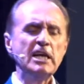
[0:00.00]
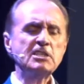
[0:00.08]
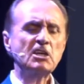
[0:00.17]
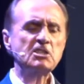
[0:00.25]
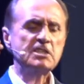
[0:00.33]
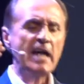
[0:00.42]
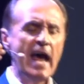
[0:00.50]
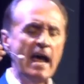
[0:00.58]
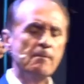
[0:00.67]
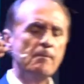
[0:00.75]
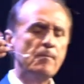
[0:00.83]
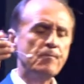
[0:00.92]
Jesus'
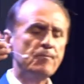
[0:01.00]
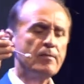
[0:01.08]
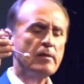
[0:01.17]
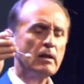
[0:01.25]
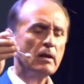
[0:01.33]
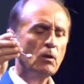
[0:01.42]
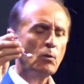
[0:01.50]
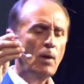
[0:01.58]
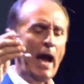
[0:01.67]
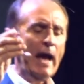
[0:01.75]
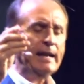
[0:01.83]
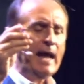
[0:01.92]
name,
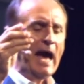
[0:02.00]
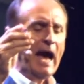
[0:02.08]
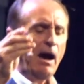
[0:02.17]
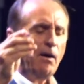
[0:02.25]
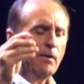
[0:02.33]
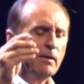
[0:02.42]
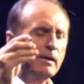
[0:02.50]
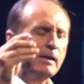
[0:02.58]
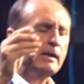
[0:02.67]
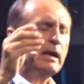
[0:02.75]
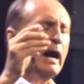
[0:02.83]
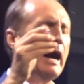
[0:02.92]
right now,
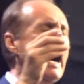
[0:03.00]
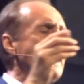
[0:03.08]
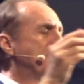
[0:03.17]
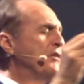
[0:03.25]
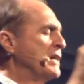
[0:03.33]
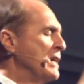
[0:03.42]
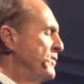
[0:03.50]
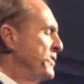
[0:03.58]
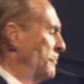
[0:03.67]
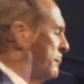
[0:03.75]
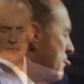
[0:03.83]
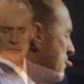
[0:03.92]
I forgive
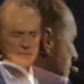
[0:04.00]
them